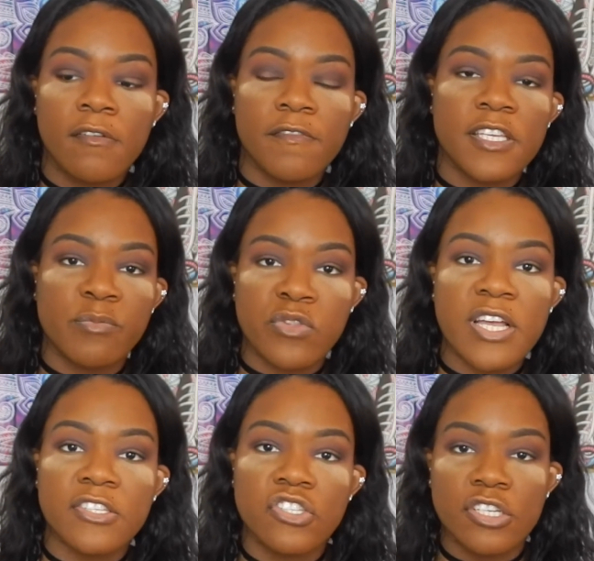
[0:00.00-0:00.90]
Fix
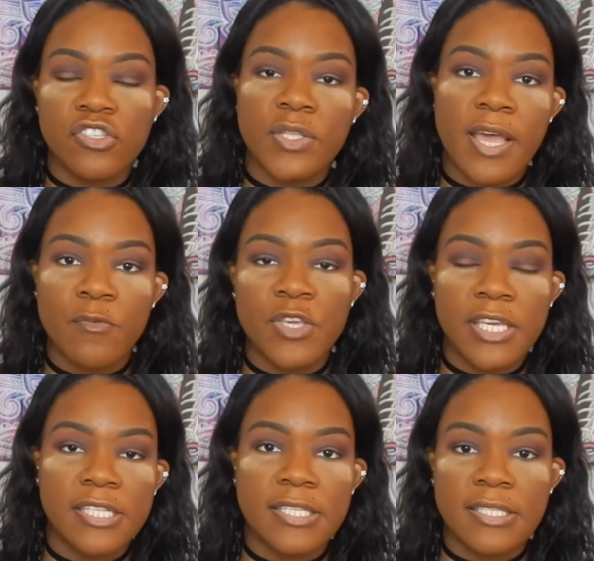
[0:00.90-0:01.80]
Plus just so that we
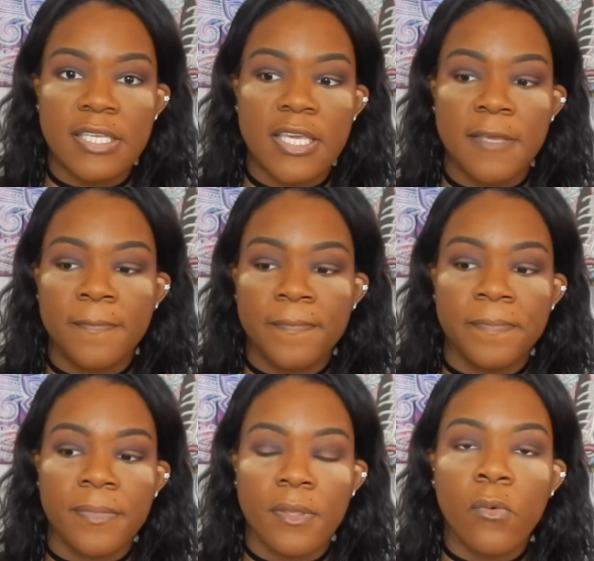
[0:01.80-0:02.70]
can see
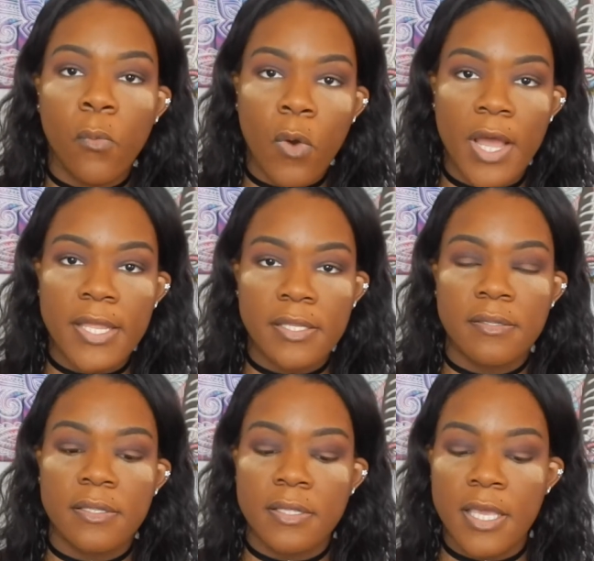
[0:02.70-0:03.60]
what
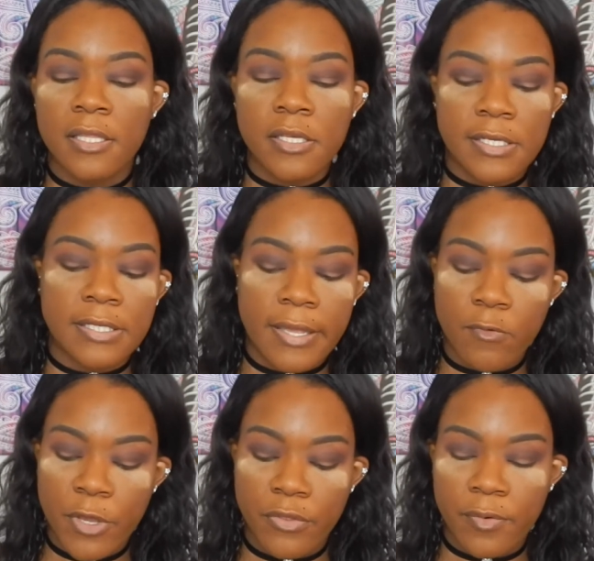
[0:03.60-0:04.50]
it looks like
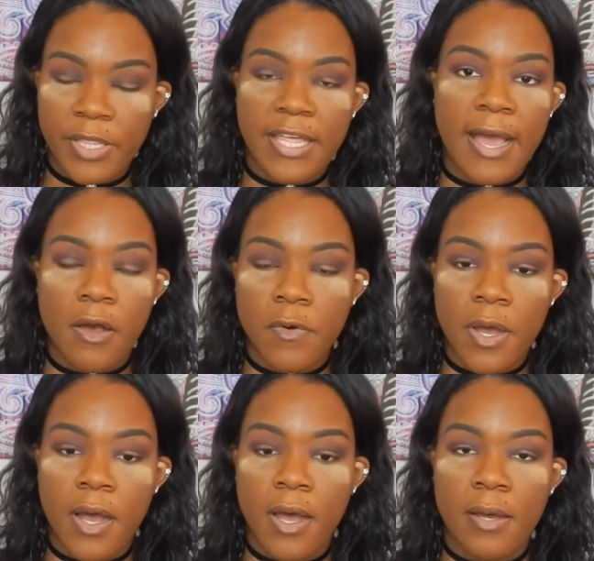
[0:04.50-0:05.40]
with or without